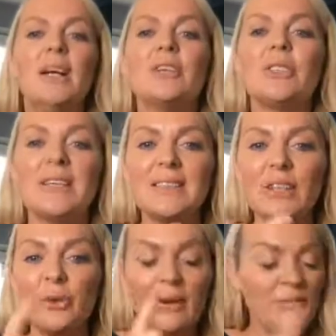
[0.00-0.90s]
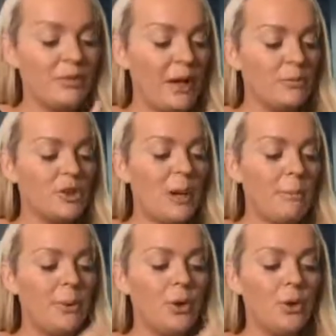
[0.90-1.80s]
So let's say you've got
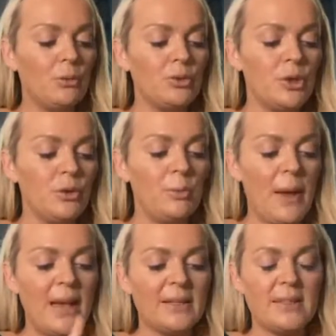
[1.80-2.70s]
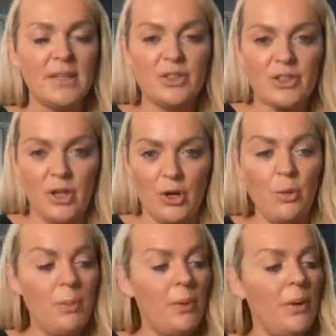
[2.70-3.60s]
shampoo, toothpaste, and
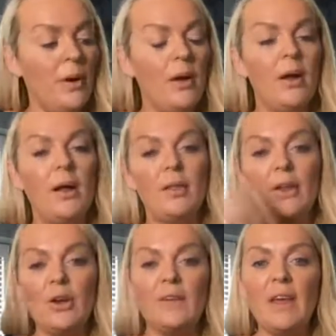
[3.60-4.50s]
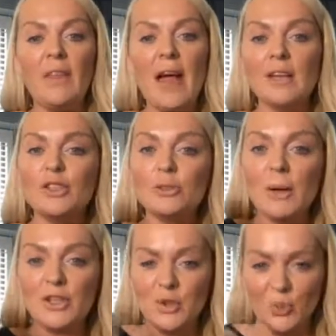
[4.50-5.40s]
soap. And then on the other hand, you
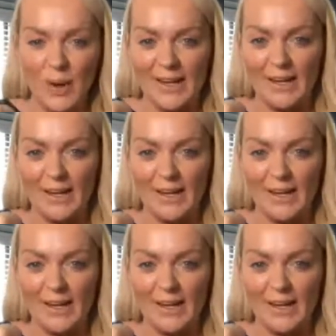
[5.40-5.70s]
might do weight